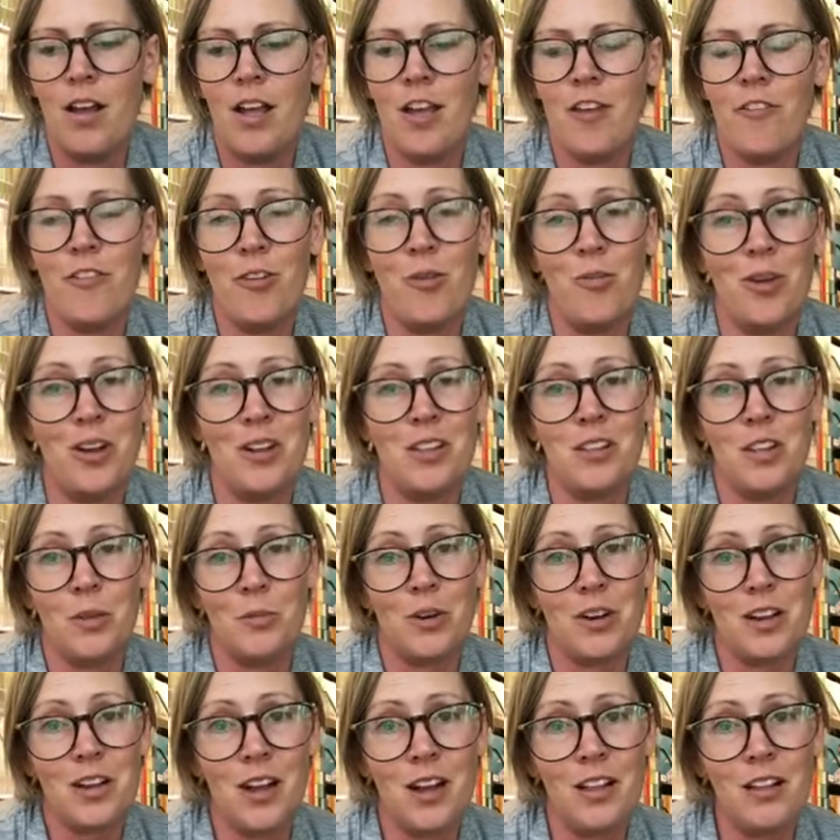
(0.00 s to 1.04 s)
If you want a little
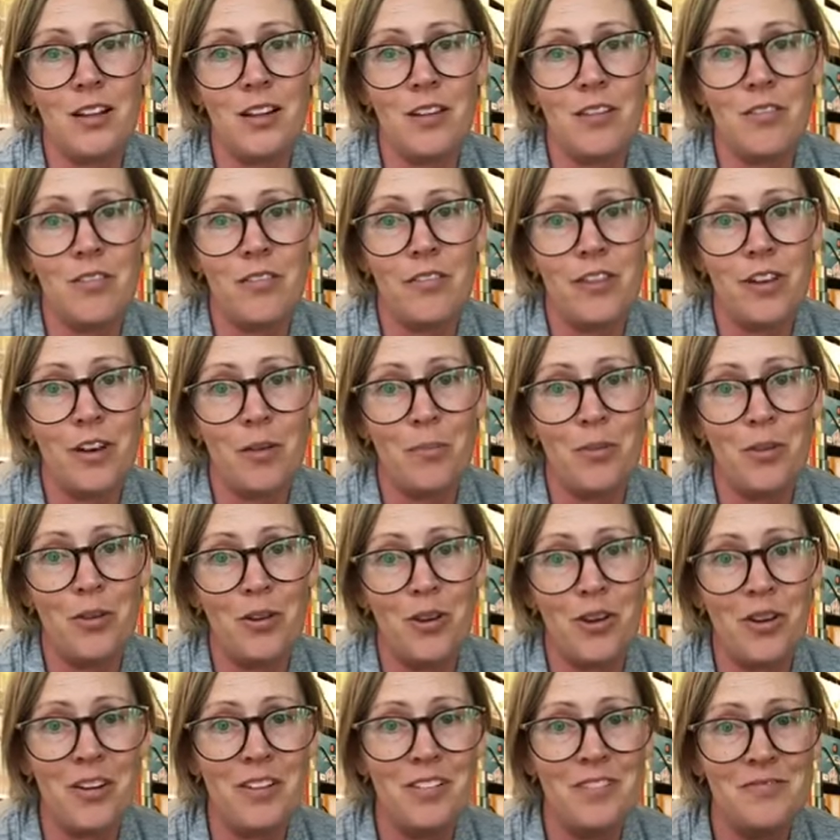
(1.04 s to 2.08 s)
more color, Revere
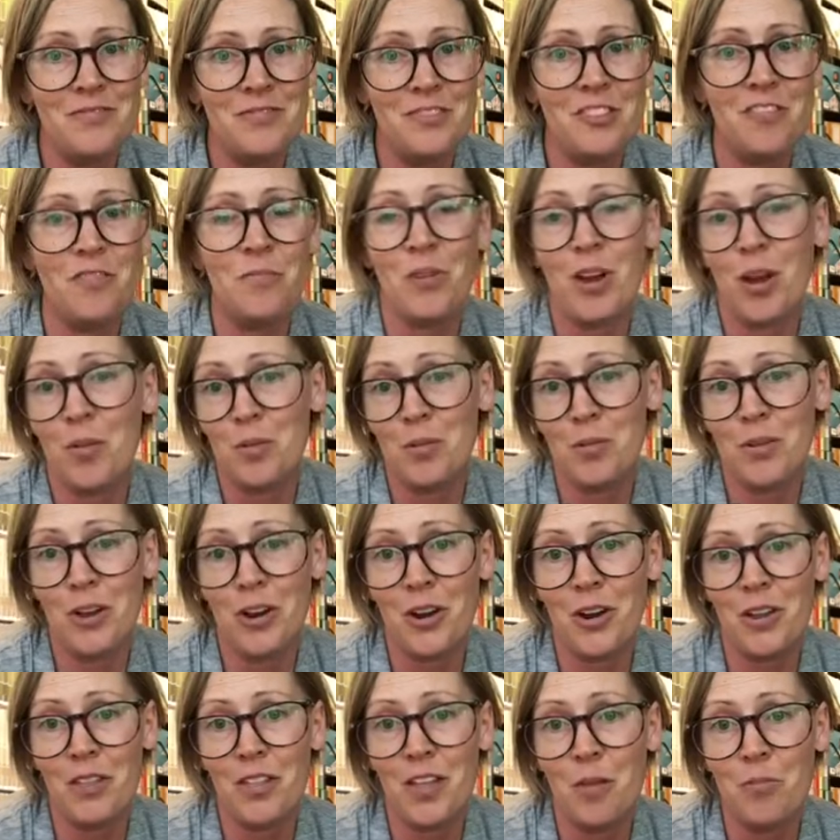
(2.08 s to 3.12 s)
pewter. You've probably
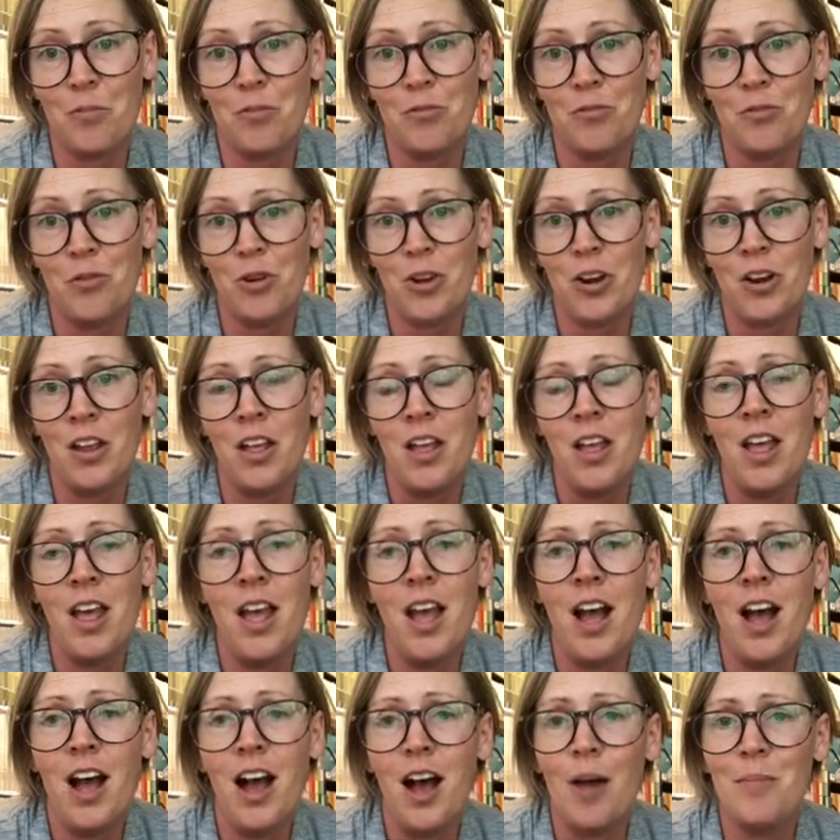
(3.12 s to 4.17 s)
heard of that before.
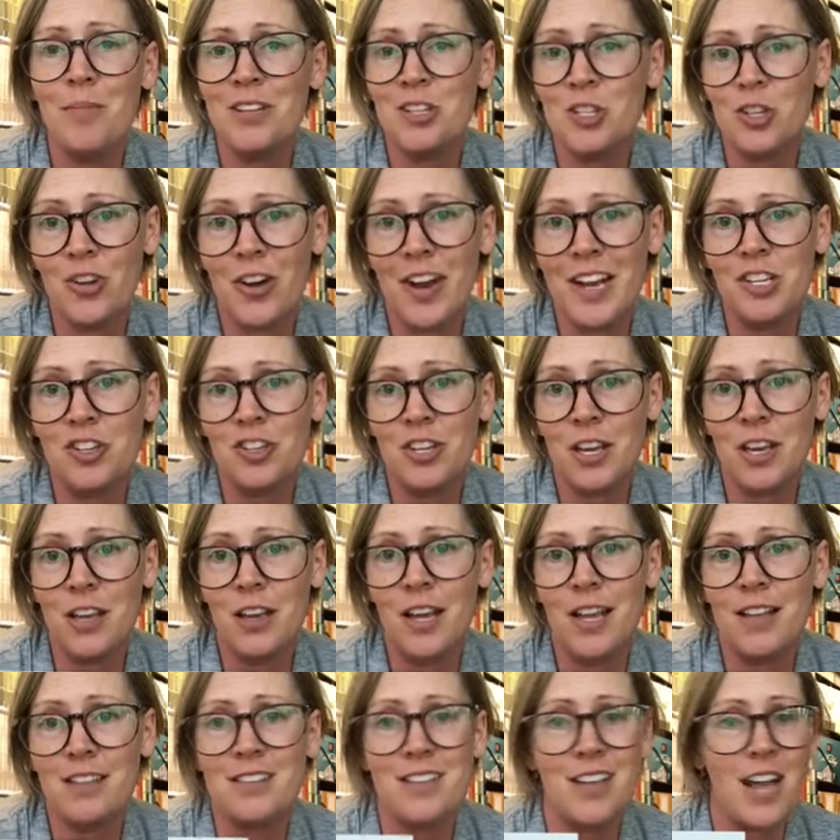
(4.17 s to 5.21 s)
It's grayish.
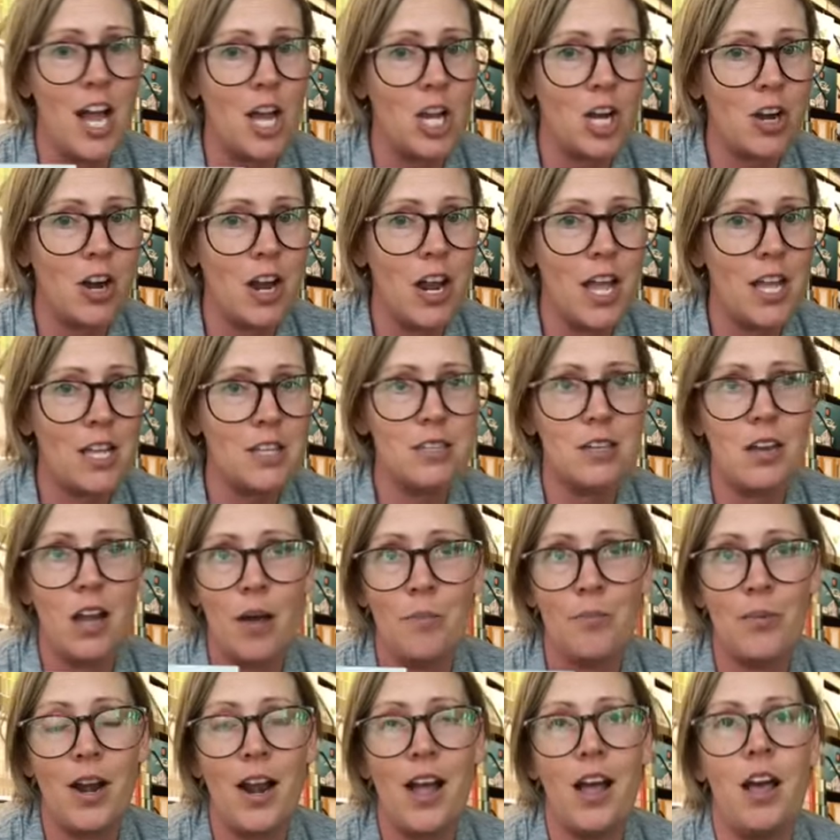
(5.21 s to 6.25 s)
It's not gray, it's
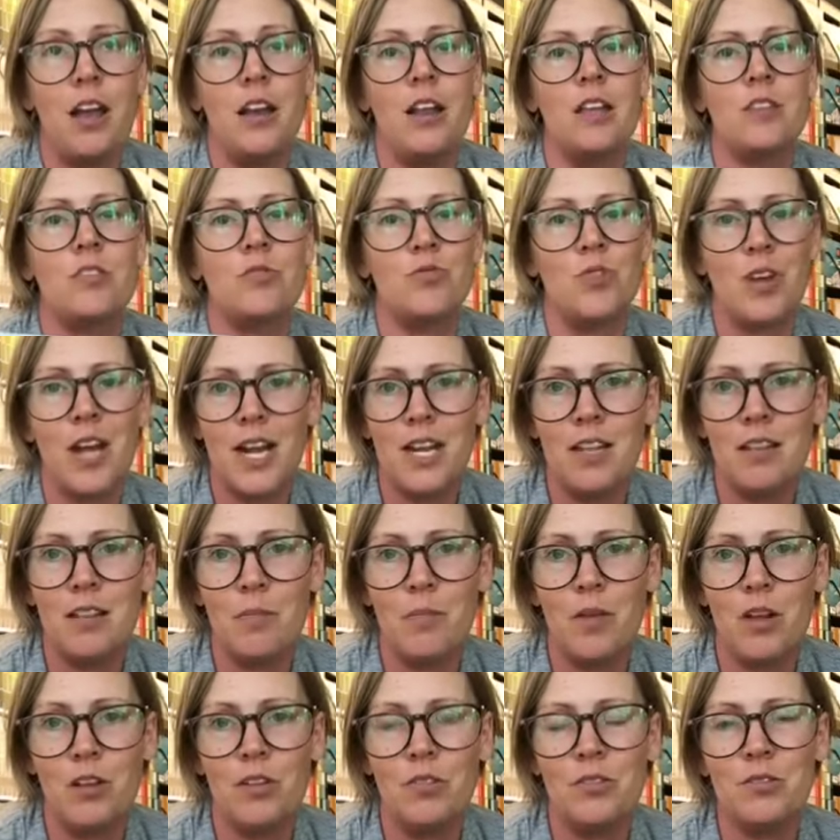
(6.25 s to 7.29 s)
not brown, it's right in the
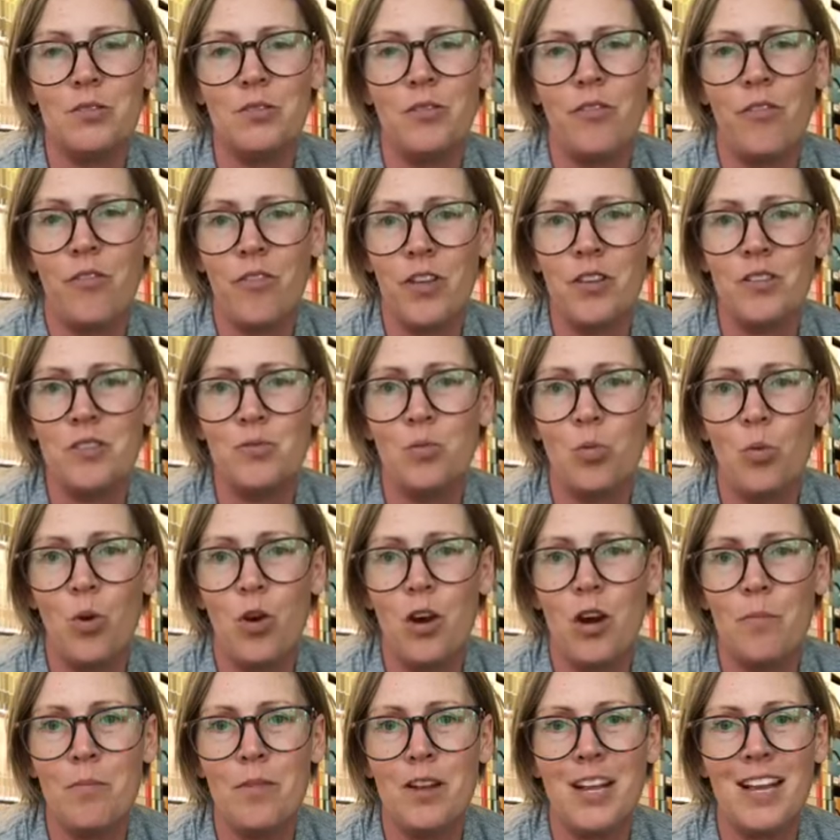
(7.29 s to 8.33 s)
middle, so it feels
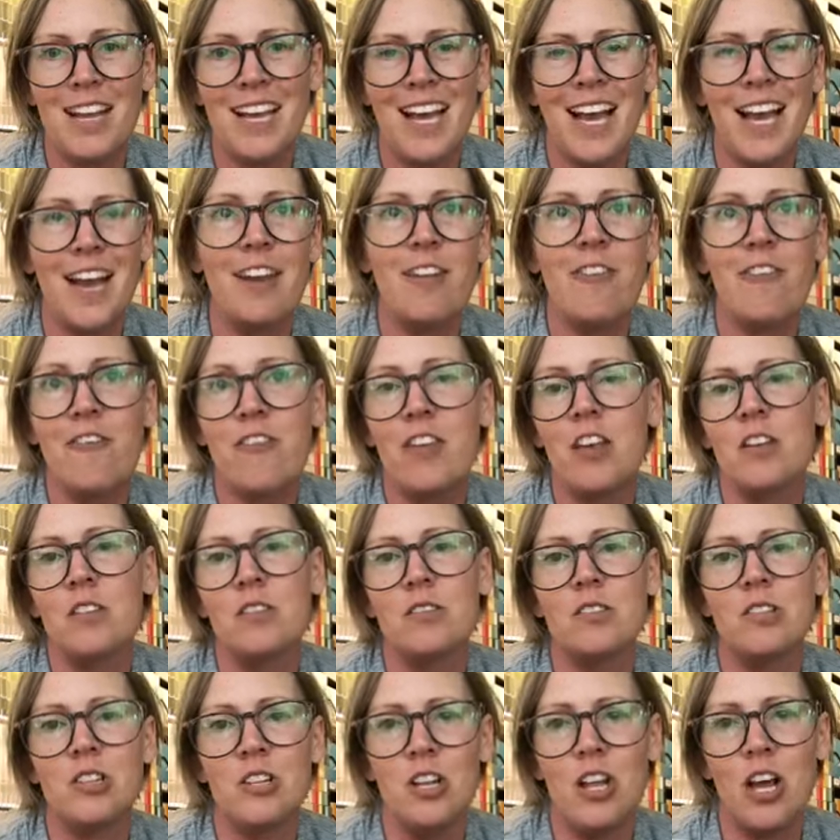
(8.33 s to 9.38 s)
warm, but it kind of
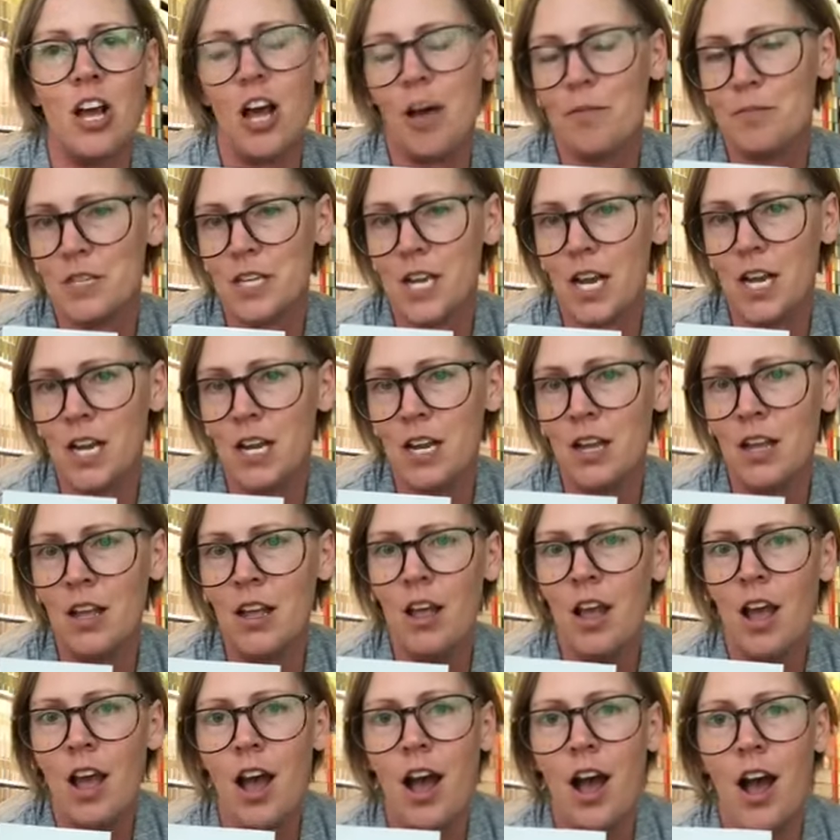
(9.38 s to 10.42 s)
feels updated
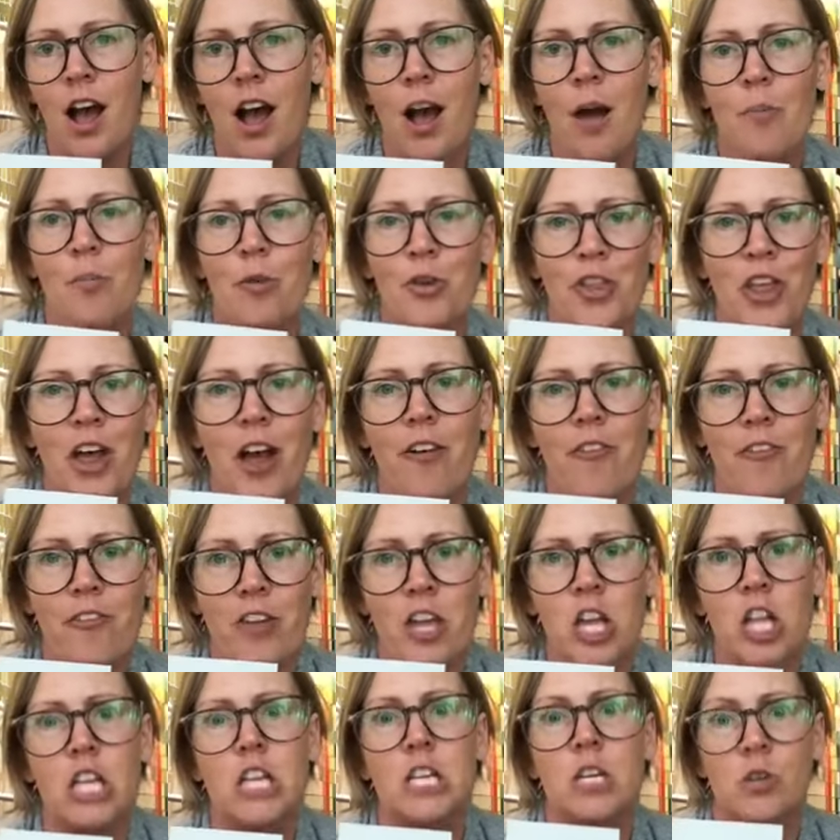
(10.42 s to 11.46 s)
without
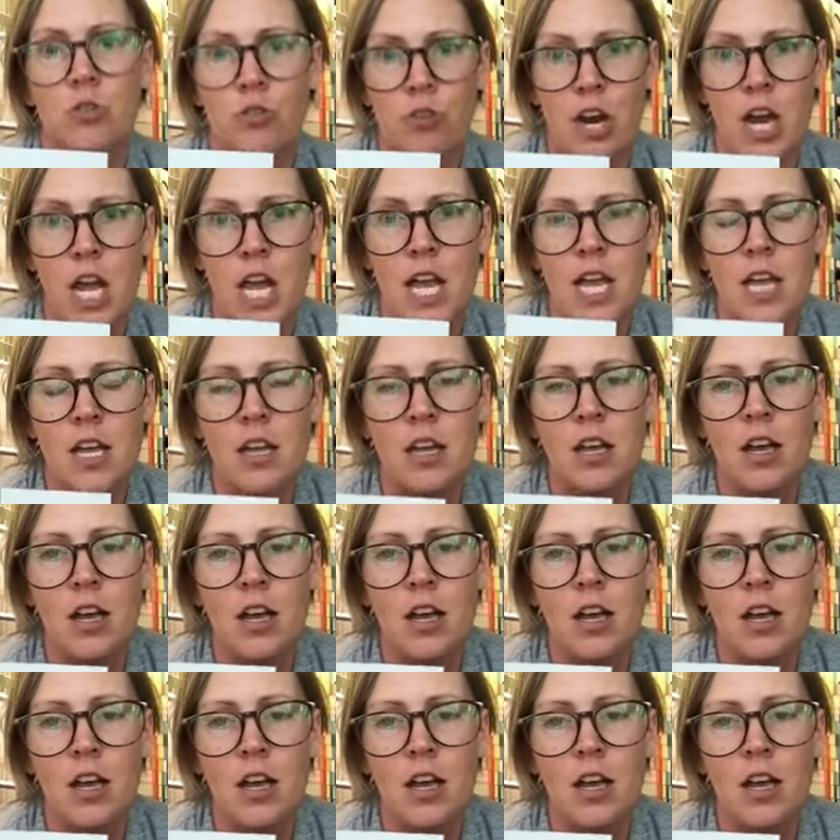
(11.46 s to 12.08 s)
feeling gray.